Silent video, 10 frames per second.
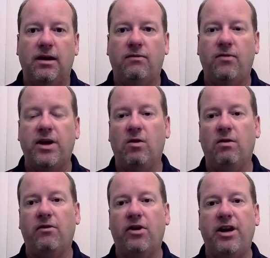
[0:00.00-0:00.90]
Now if we go
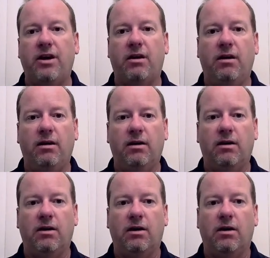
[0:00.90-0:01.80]
over here,
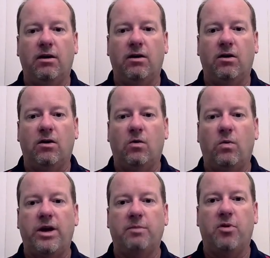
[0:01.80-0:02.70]

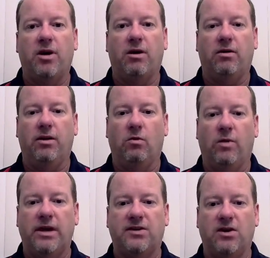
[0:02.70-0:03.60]
we can put our little
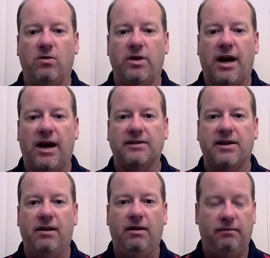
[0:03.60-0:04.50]
redstone dots
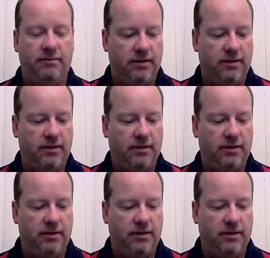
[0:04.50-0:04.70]
here.